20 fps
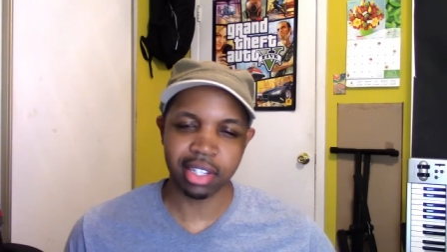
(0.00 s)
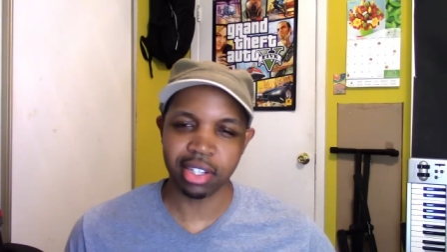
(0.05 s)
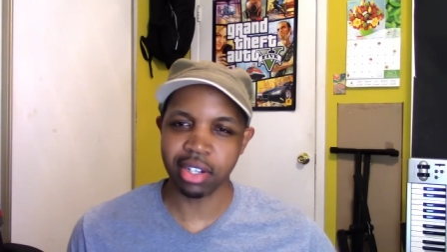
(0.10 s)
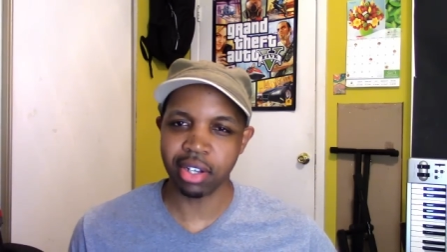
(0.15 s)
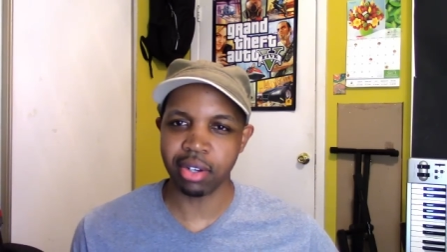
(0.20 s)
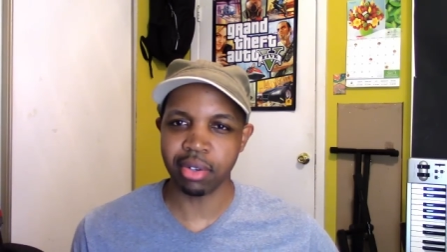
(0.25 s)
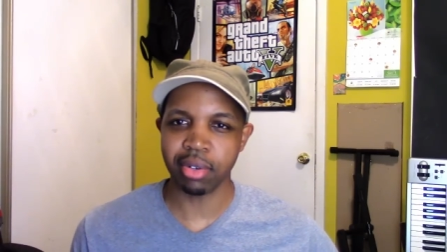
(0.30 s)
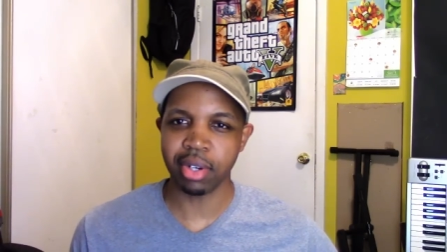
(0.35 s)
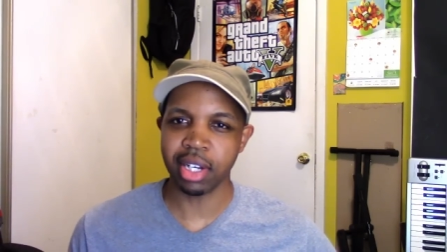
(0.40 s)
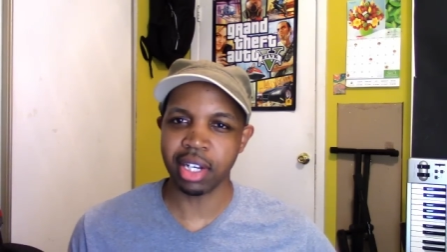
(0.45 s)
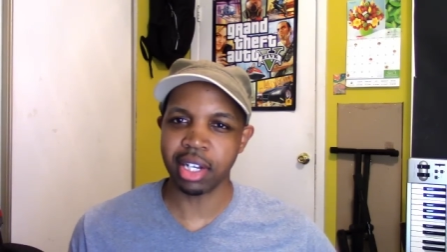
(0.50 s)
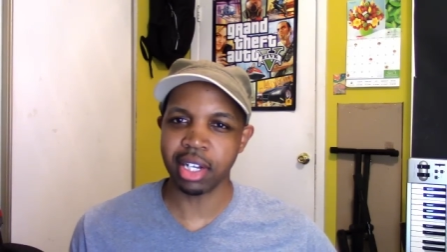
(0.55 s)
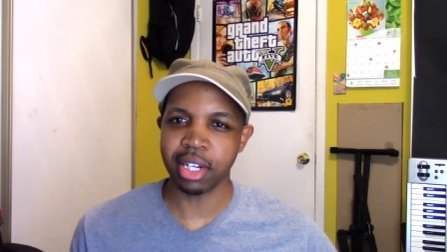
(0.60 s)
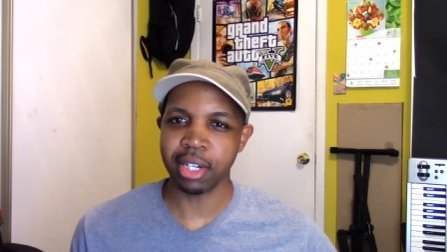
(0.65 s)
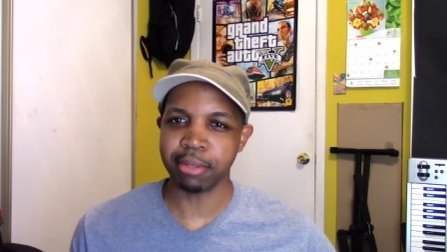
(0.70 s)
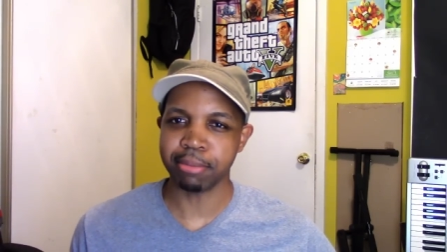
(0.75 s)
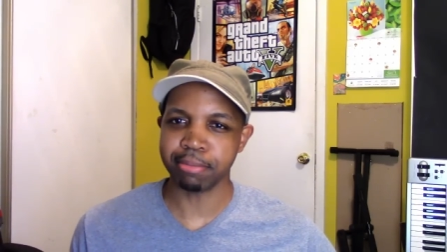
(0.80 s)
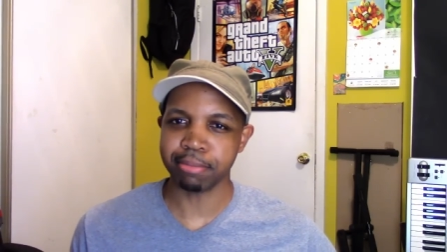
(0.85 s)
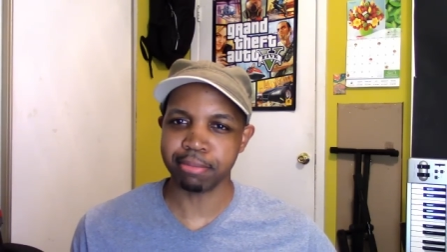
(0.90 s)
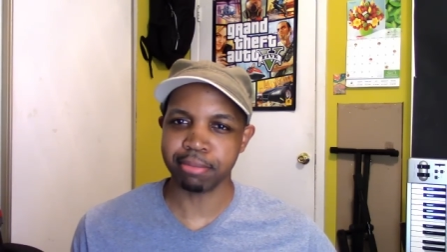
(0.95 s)
you know,
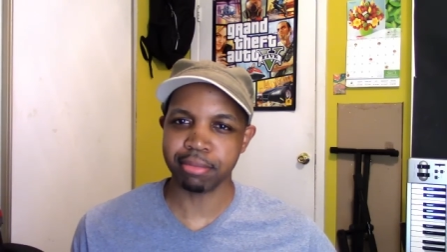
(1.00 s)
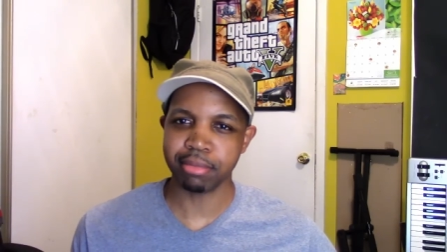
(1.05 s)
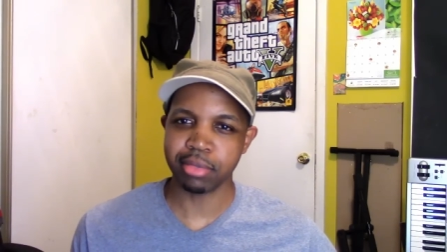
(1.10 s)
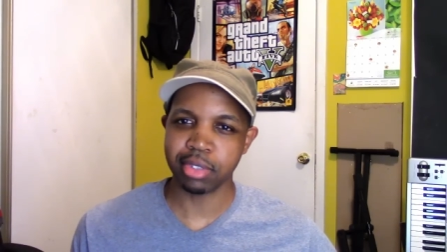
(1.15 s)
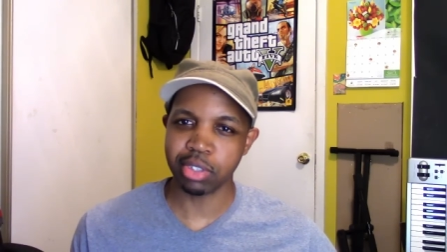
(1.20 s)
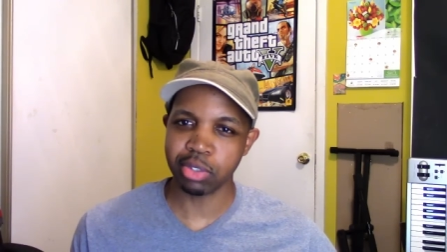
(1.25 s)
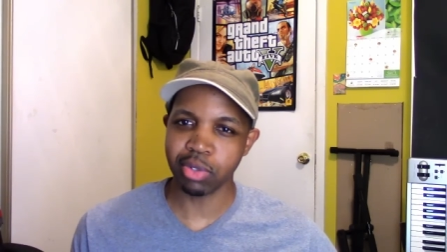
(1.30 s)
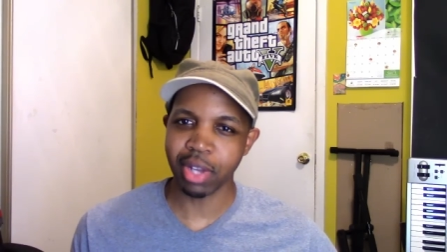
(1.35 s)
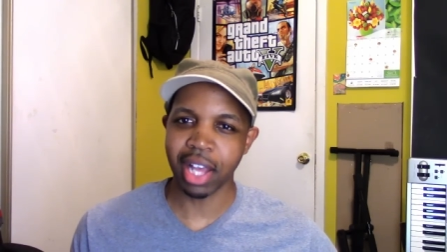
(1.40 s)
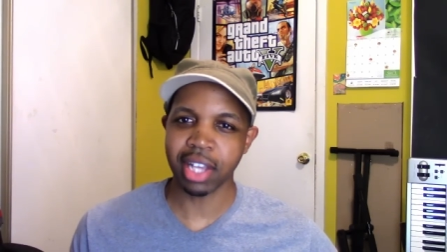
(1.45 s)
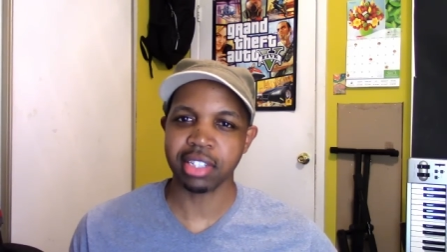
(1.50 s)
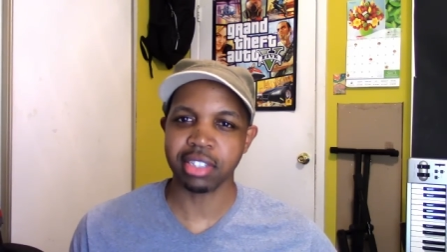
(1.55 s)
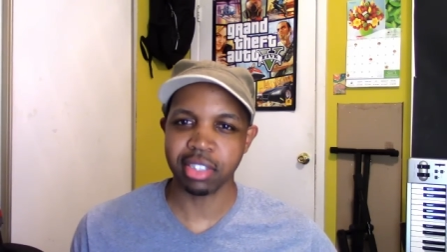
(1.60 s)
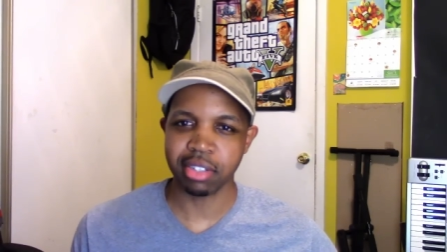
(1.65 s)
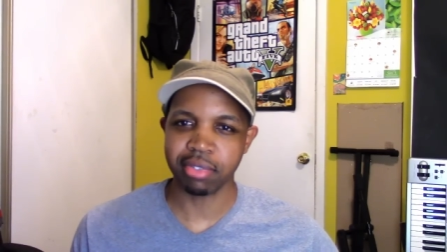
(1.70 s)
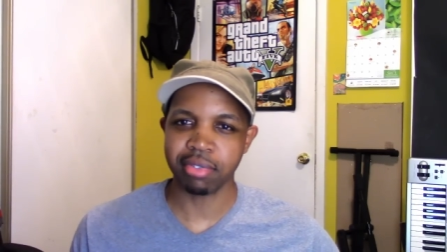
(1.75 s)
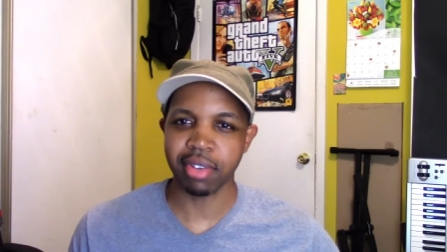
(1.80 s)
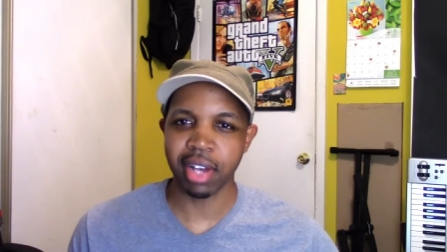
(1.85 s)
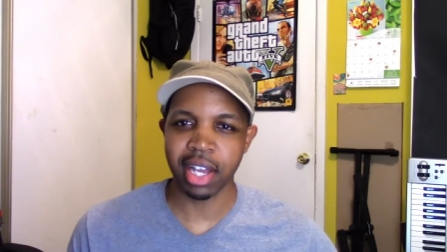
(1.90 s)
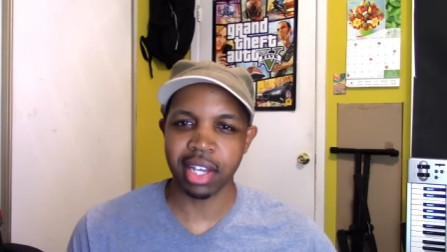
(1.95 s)
um, to
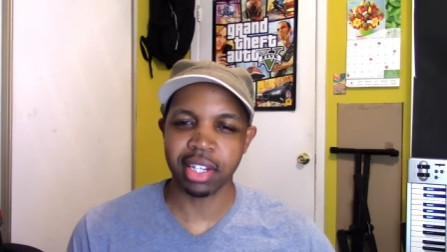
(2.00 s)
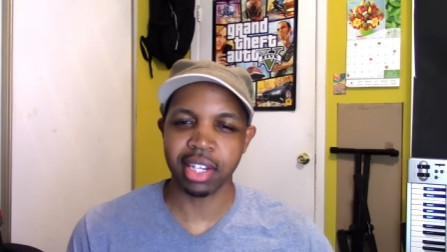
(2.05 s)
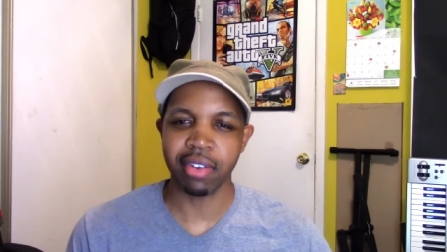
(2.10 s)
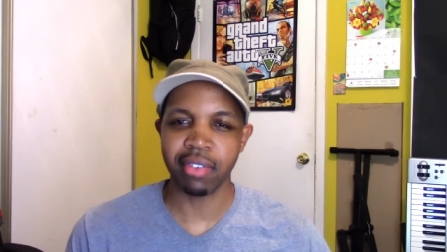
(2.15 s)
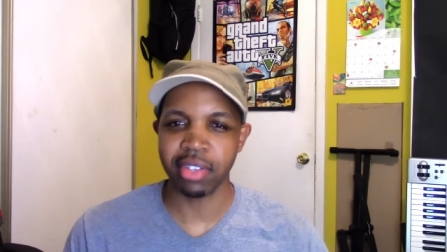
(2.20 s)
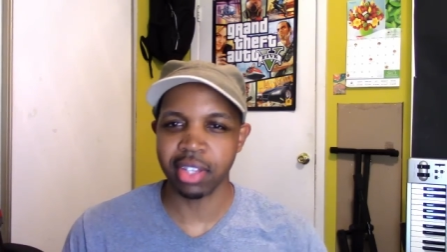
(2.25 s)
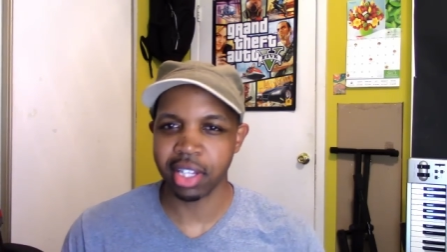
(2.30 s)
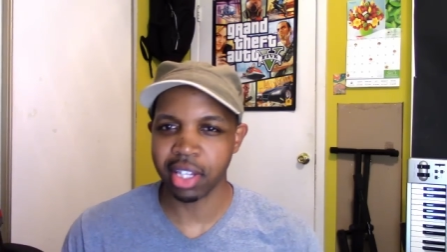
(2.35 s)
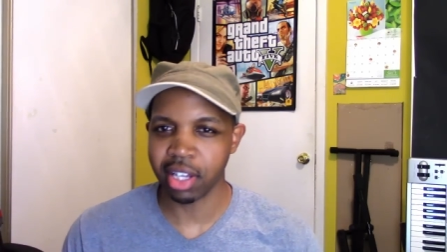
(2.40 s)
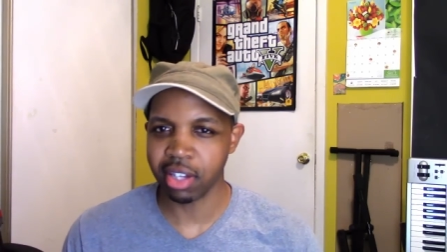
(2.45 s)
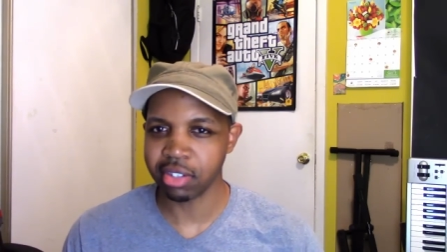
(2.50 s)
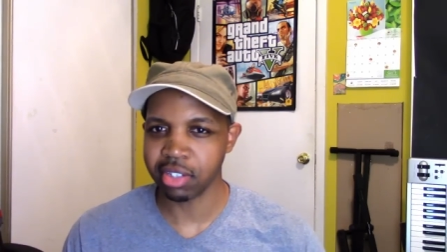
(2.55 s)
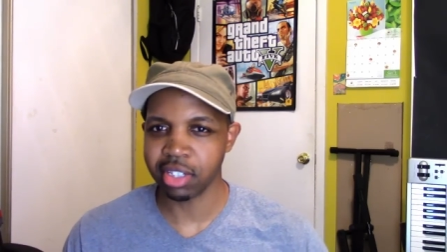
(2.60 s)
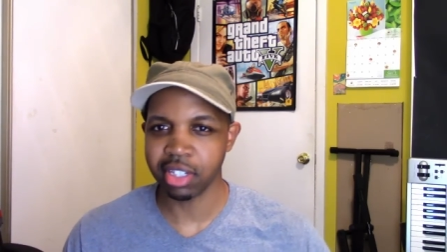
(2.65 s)
actually fight and everything else.